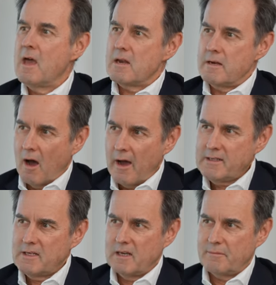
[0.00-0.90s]

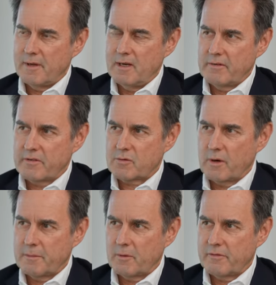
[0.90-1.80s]
$19 billion of the
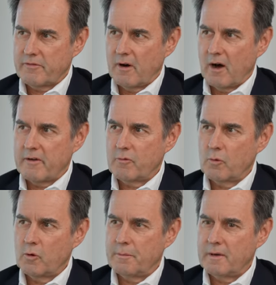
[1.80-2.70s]
$20.5
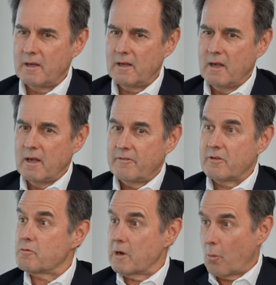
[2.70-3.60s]
will be
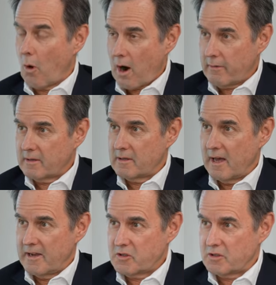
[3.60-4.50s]
for rewiring the
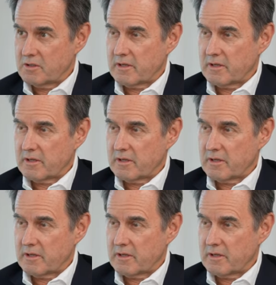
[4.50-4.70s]
nation.